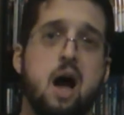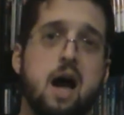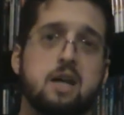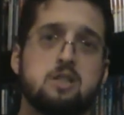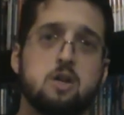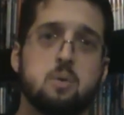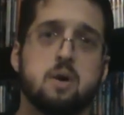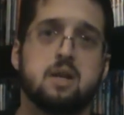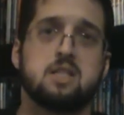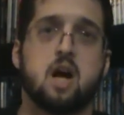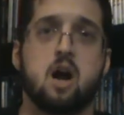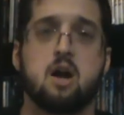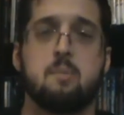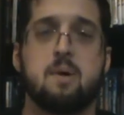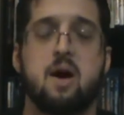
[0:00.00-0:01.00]
I do want to
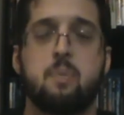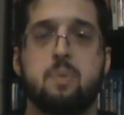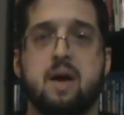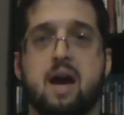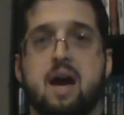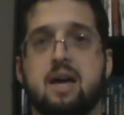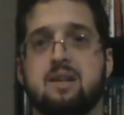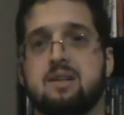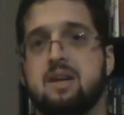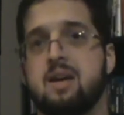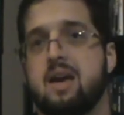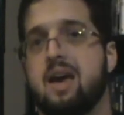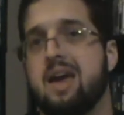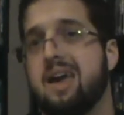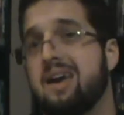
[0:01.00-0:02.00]
talk about that.
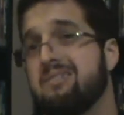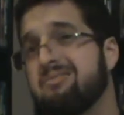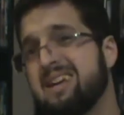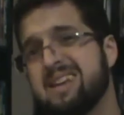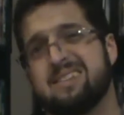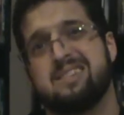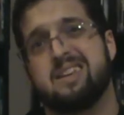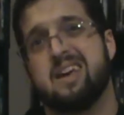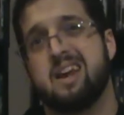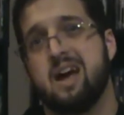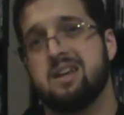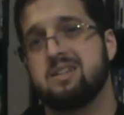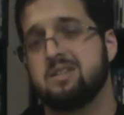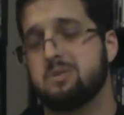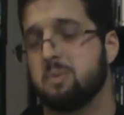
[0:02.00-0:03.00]
And like I said,
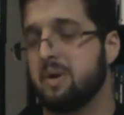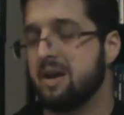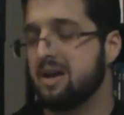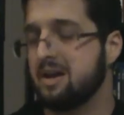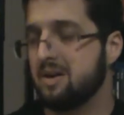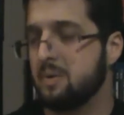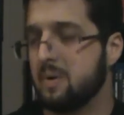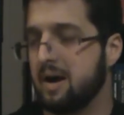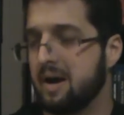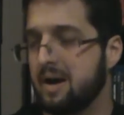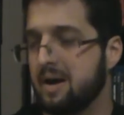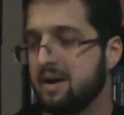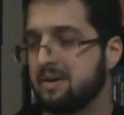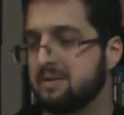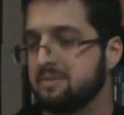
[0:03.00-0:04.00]
I just want
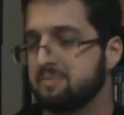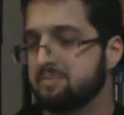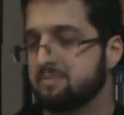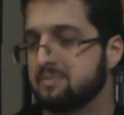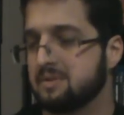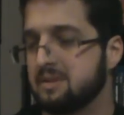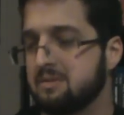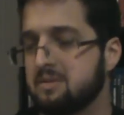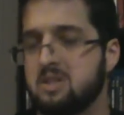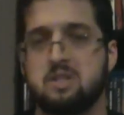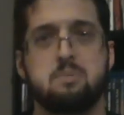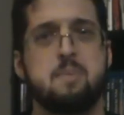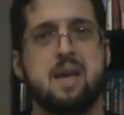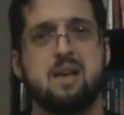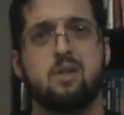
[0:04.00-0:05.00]
to
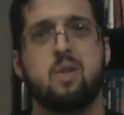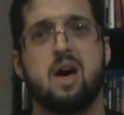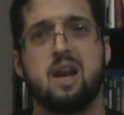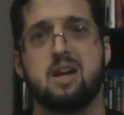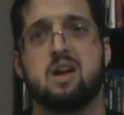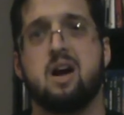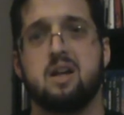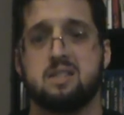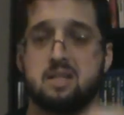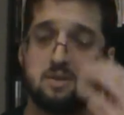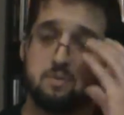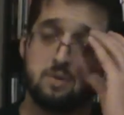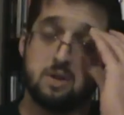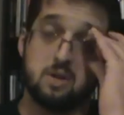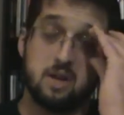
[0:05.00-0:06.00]
just make a lot of content
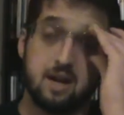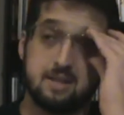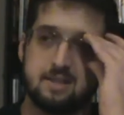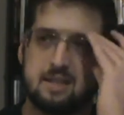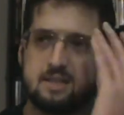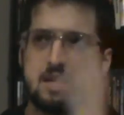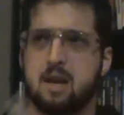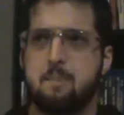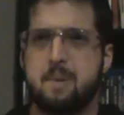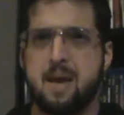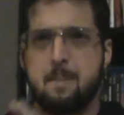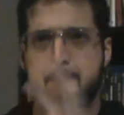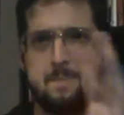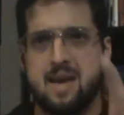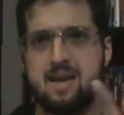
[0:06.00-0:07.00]
for you guys. That's going to be
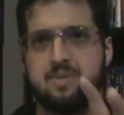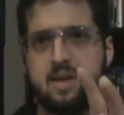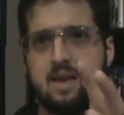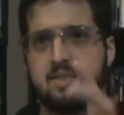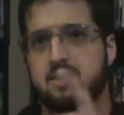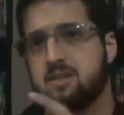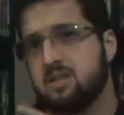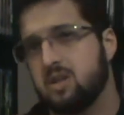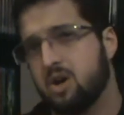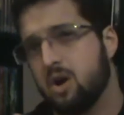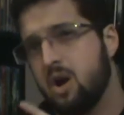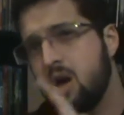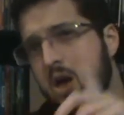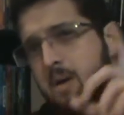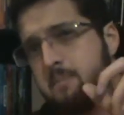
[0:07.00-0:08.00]
a big thing this year,
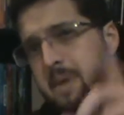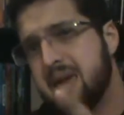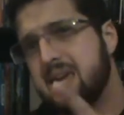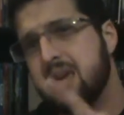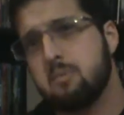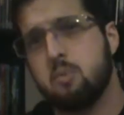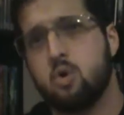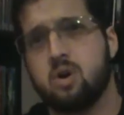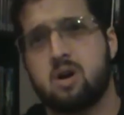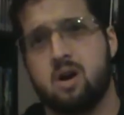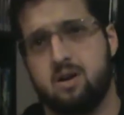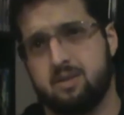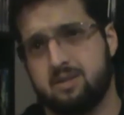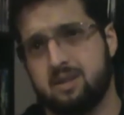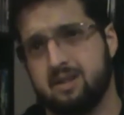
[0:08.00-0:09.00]
making more
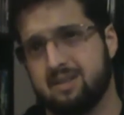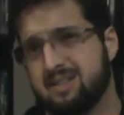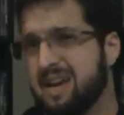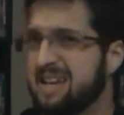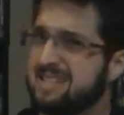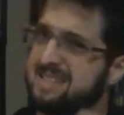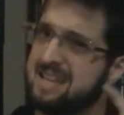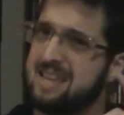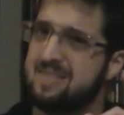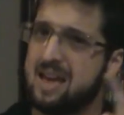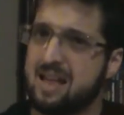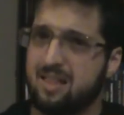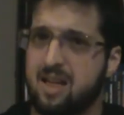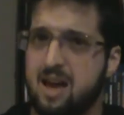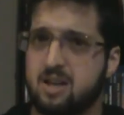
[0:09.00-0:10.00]
content. I said
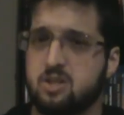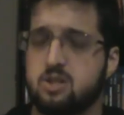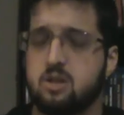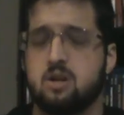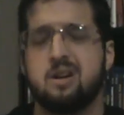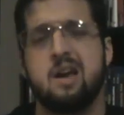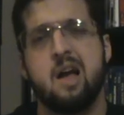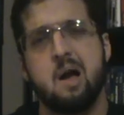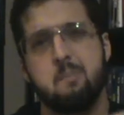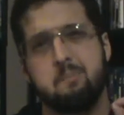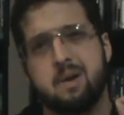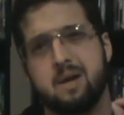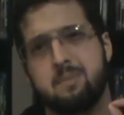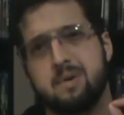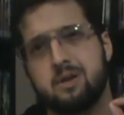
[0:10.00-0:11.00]
that last year,
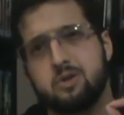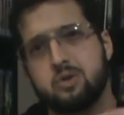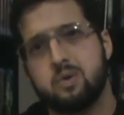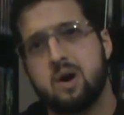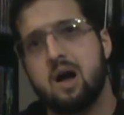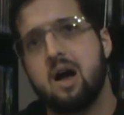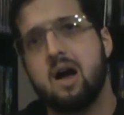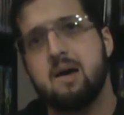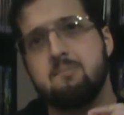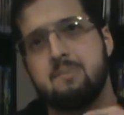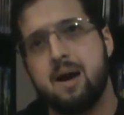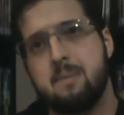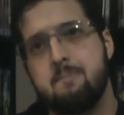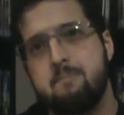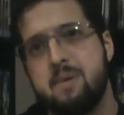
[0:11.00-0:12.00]
but I'm going to try
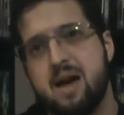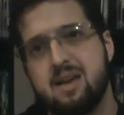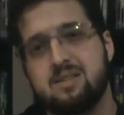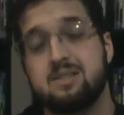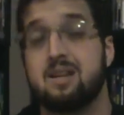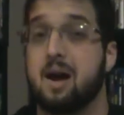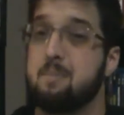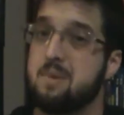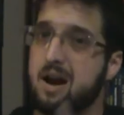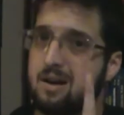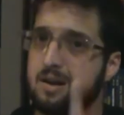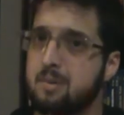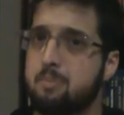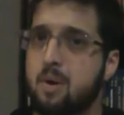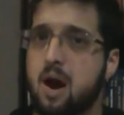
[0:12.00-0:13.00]
my best. I'm not
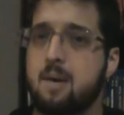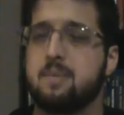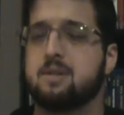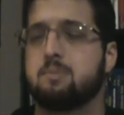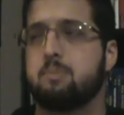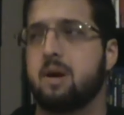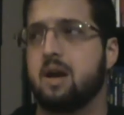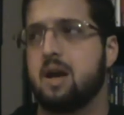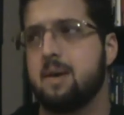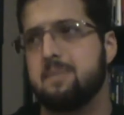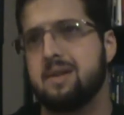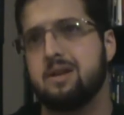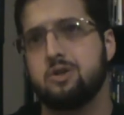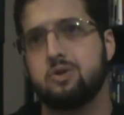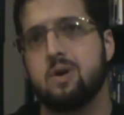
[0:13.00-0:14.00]
going to promise, but I am
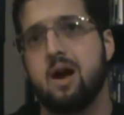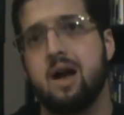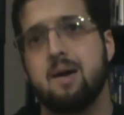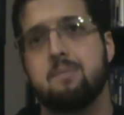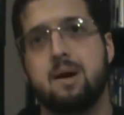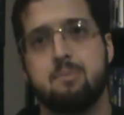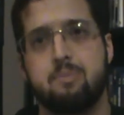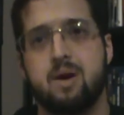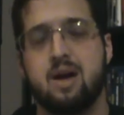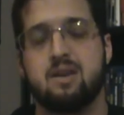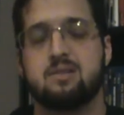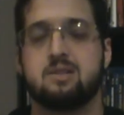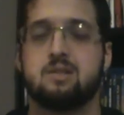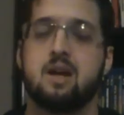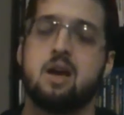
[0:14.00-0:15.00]
going to try my
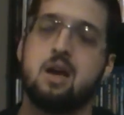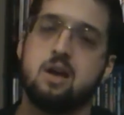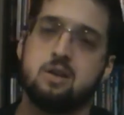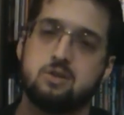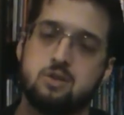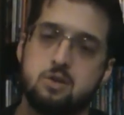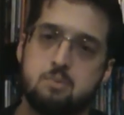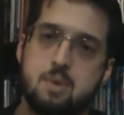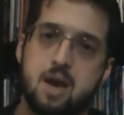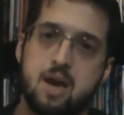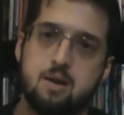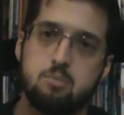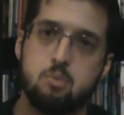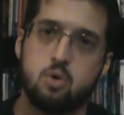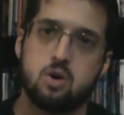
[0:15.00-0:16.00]
best to
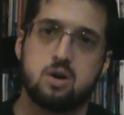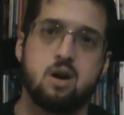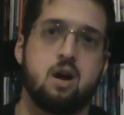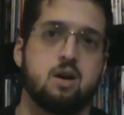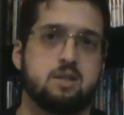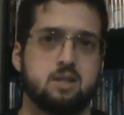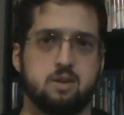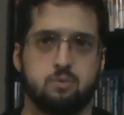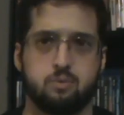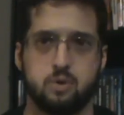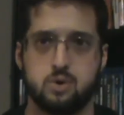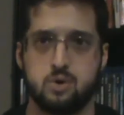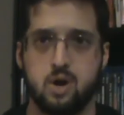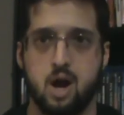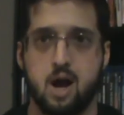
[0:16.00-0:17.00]
make more content for
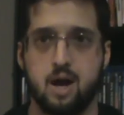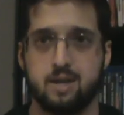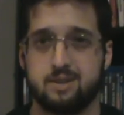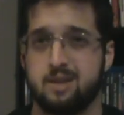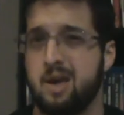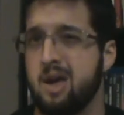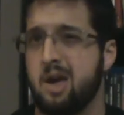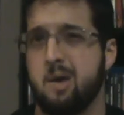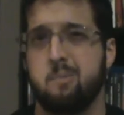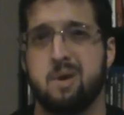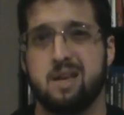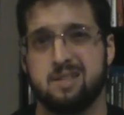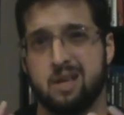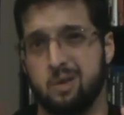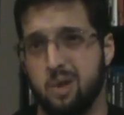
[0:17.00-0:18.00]
you guys
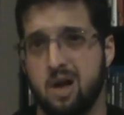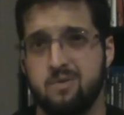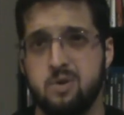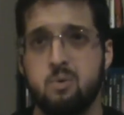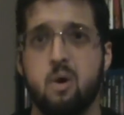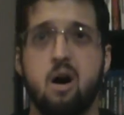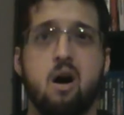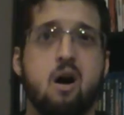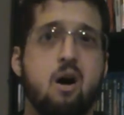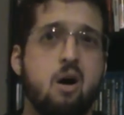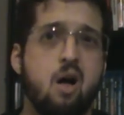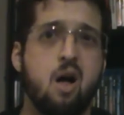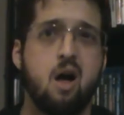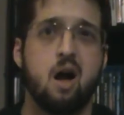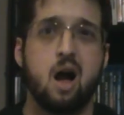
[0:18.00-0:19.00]
because I love you
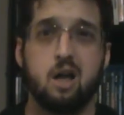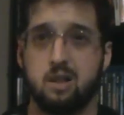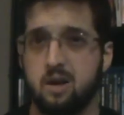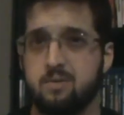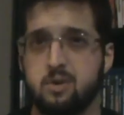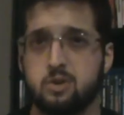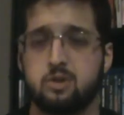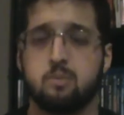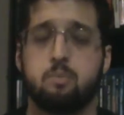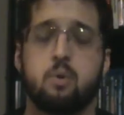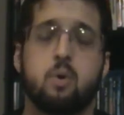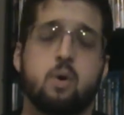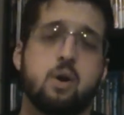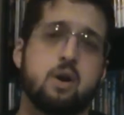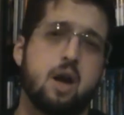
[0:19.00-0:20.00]
all. I love your
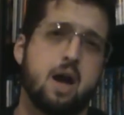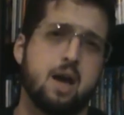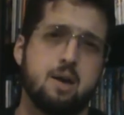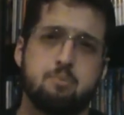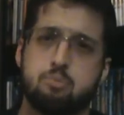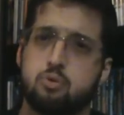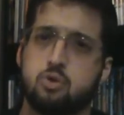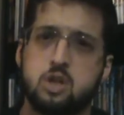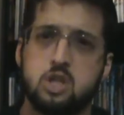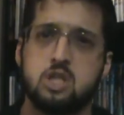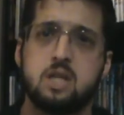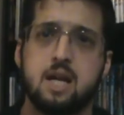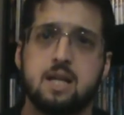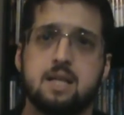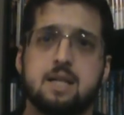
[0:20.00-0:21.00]
support. I
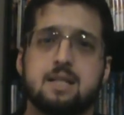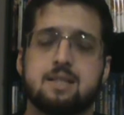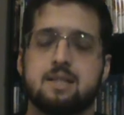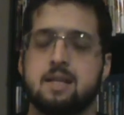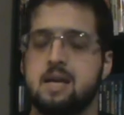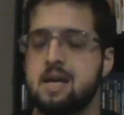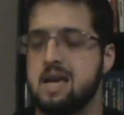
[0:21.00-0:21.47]
appreciate it.